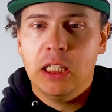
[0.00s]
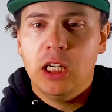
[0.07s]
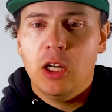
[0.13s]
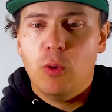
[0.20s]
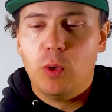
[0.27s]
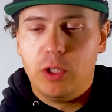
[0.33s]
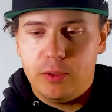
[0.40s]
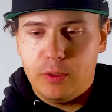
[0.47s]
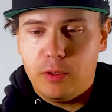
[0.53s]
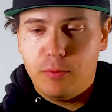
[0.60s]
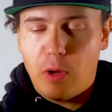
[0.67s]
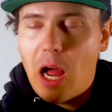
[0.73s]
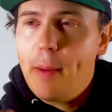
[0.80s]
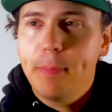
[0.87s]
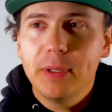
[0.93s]
Well,
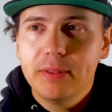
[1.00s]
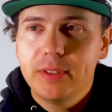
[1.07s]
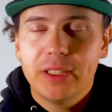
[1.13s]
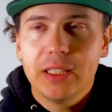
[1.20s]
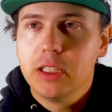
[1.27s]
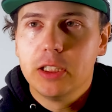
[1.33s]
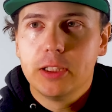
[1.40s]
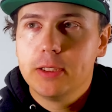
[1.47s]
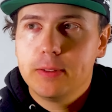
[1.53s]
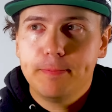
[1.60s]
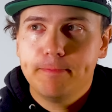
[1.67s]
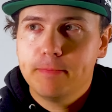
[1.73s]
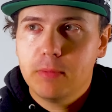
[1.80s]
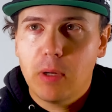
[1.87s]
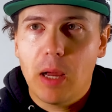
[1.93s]
up until
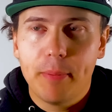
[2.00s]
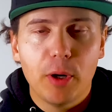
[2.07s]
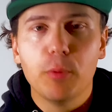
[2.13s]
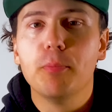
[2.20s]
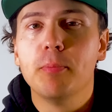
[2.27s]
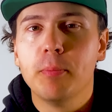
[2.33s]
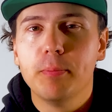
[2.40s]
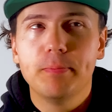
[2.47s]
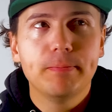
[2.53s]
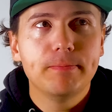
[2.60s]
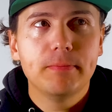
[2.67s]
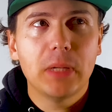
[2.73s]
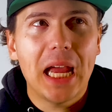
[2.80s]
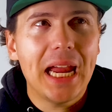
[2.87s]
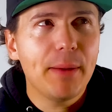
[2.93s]
about
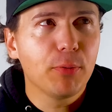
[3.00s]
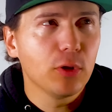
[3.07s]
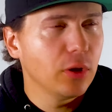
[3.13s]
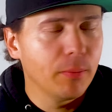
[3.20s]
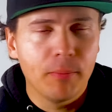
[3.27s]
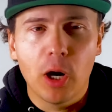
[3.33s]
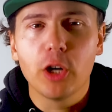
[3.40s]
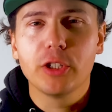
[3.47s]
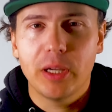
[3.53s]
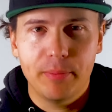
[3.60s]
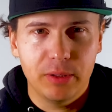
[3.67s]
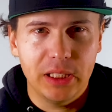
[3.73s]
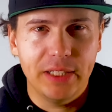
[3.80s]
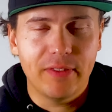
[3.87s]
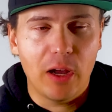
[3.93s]
April or March, I
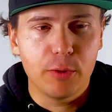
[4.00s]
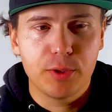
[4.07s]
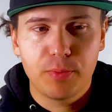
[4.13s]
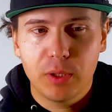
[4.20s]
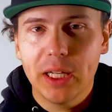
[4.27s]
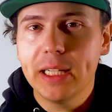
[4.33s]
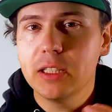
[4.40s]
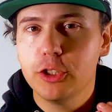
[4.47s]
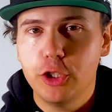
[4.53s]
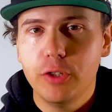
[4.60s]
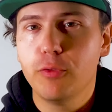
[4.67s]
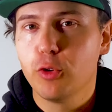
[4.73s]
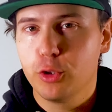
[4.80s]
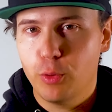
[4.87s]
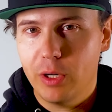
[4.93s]
believe, I was playing the
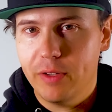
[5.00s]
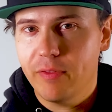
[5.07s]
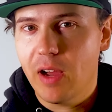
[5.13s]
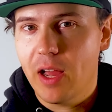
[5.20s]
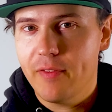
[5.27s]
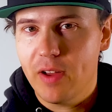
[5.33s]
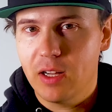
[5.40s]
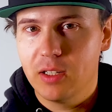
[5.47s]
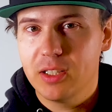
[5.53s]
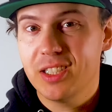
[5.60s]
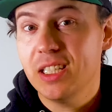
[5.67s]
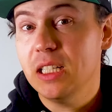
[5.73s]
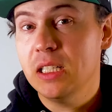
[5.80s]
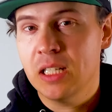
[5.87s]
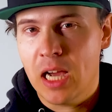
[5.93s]
G425 LST
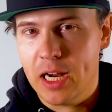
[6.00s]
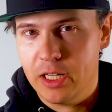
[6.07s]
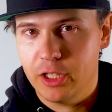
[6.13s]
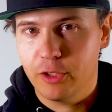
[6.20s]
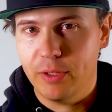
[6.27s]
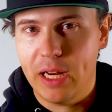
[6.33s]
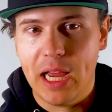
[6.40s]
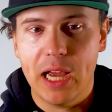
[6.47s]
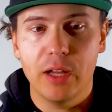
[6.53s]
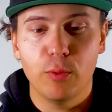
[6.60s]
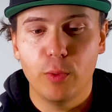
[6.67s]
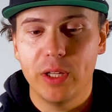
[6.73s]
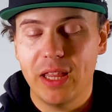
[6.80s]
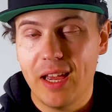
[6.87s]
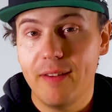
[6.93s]
9-degree head
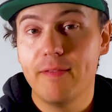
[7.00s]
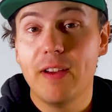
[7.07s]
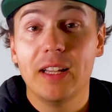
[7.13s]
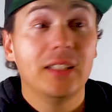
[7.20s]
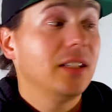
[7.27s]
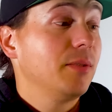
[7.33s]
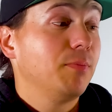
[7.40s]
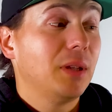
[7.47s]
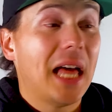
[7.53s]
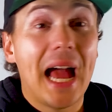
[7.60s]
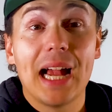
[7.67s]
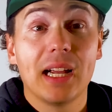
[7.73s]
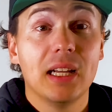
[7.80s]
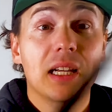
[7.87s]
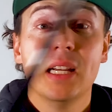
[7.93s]
with a Ventus
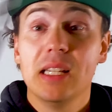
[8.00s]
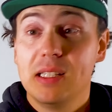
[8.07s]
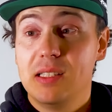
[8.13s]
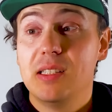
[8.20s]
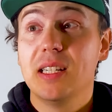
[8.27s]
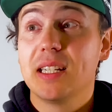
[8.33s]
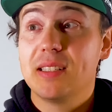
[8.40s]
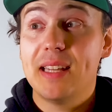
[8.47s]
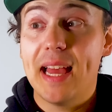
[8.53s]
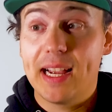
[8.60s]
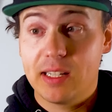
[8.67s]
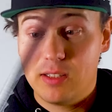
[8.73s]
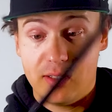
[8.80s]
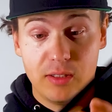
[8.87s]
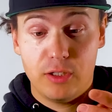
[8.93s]
Black
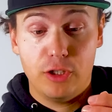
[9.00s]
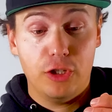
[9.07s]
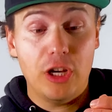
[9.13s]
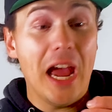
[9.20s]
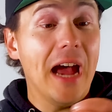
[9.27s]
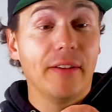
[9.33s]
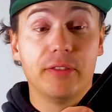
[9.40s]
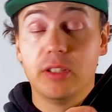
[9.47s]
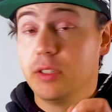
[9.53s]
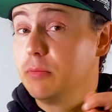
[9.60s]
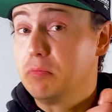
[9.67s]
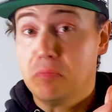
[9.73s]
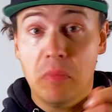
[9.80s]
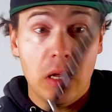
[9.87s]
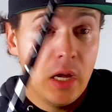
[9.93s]
6X shaft.
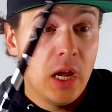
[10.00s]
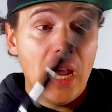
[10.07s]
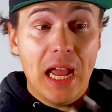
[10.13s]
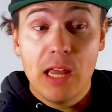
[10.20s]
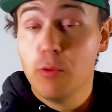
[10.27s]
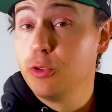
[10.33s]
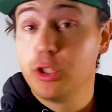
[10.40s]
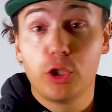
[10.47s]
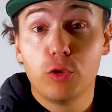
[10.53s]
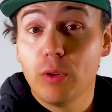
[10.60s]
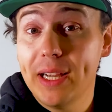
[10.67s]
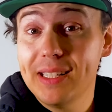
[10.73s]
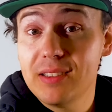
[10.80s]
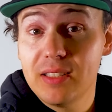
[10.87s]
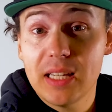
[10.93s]
And it was a
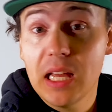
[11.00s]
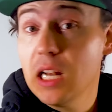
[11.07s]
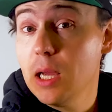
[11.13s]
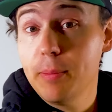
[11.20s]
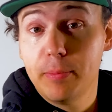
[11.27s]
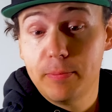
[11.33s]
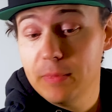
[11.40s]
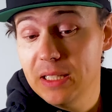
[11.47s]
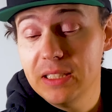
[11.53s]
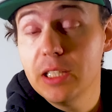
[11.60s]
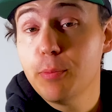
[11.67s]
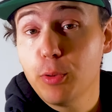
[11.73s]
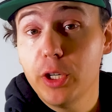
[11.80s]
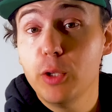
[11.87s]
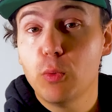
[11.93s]
great setup. It did
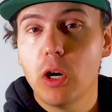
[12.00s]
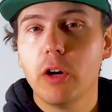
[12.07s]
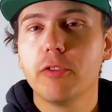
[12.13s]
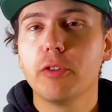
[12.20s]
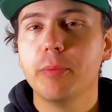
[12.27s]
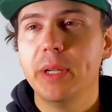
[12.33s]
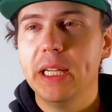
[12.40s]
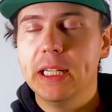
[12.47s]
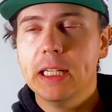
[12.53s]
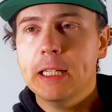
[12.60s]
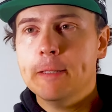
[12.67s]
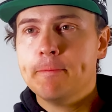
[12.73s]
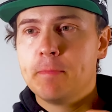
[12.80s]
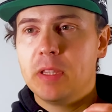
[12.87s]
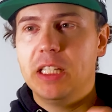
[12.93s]
pretty well for me.
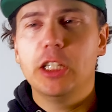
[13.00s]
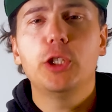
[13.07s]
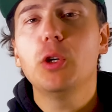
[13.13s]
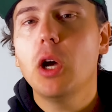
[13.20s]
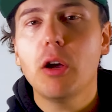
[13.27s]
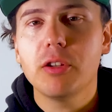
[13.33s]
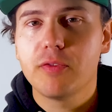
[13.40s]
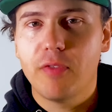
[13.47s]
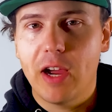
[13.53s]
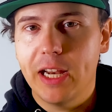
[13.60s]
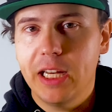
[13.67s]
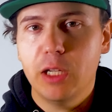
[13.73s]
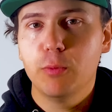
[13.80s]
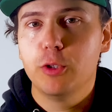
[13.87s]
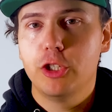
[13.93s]
The issue I was
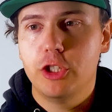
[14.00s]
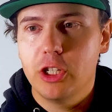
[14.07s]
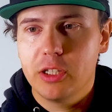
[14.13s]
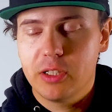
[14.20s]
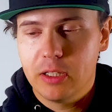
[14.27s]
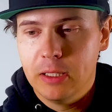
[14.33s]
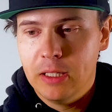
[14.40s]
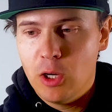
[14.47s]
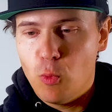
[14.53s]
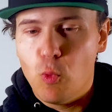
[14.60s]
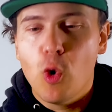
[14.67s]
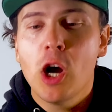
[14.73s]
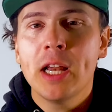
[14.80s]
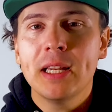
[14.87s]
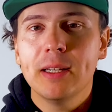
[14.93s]
finding was just, one,